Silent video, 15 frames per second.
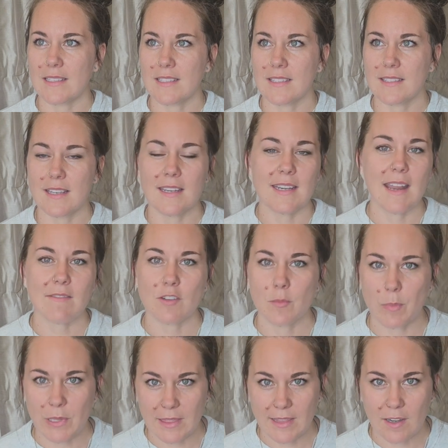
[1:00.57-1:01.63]
it's never
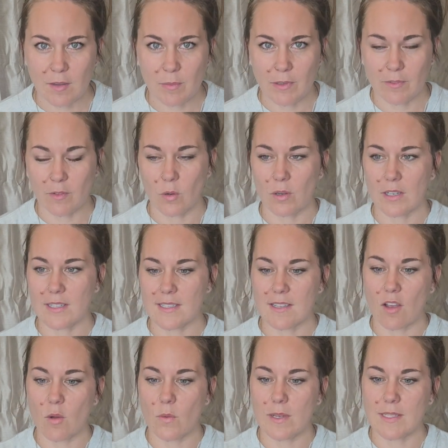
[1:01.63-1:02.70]
been there before. It's
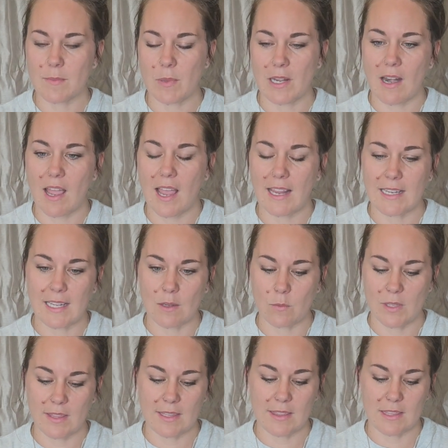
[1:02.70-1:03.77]
always been hiding
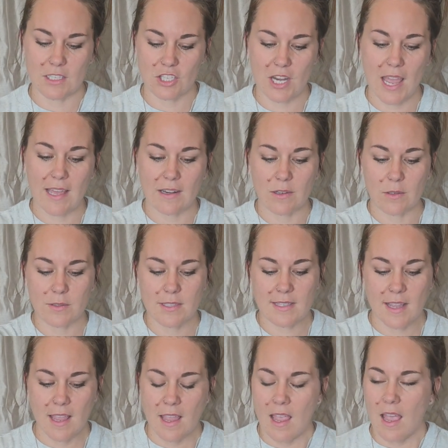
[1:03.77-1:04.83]
within the shadows.
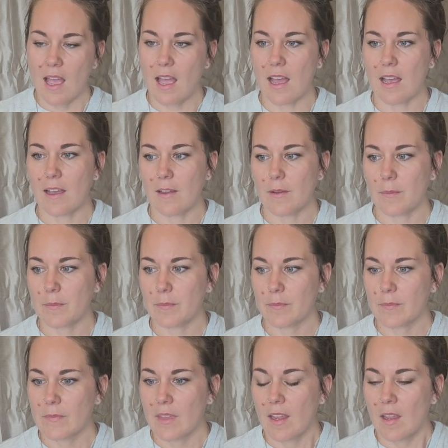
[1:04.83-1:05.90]

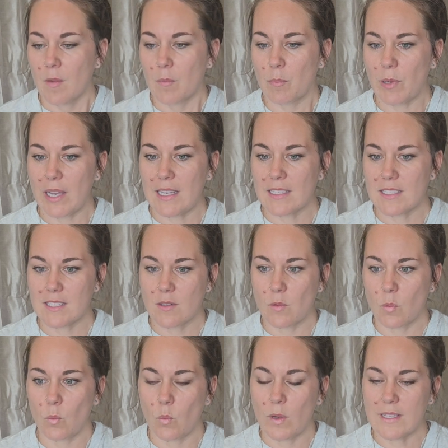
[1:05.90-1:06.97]
But
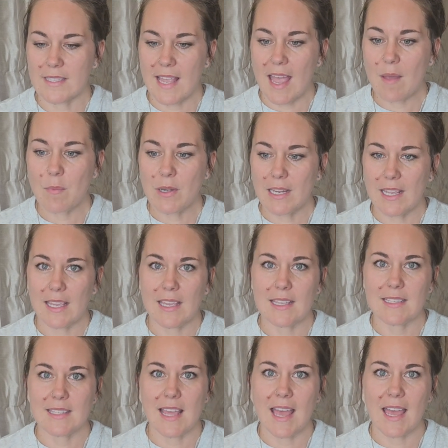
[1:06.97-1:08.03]
what's happening
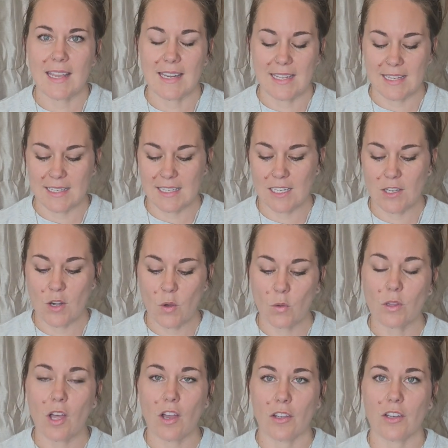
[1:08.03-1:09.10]
is that it can no
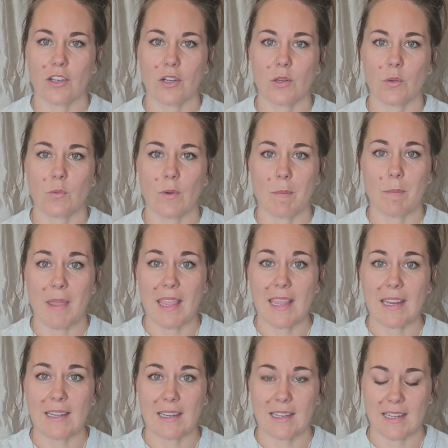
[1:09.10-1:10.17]
longer
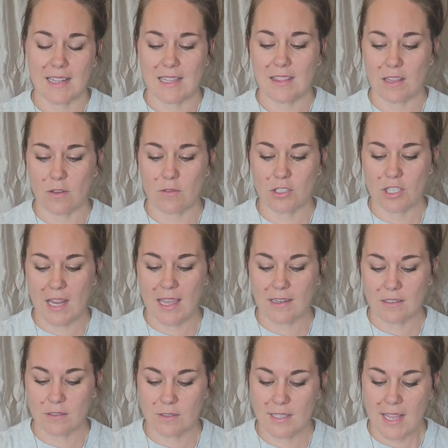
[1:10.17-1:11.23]
remain in those
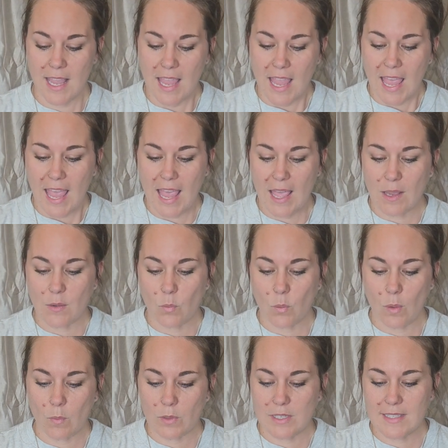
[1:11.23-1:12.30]
shadows. And
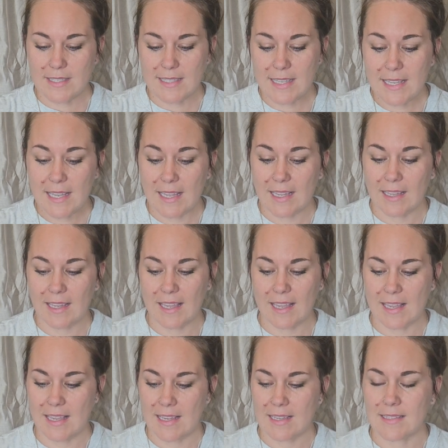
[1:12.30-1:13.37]
what we're seeing
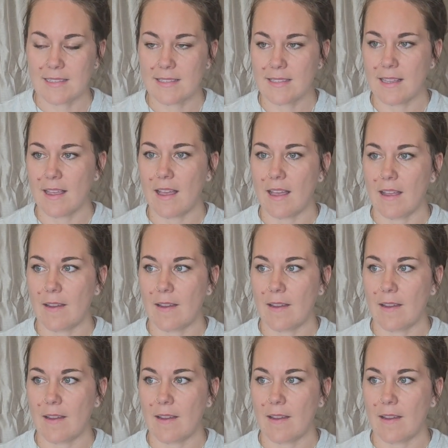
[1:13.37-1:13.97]
is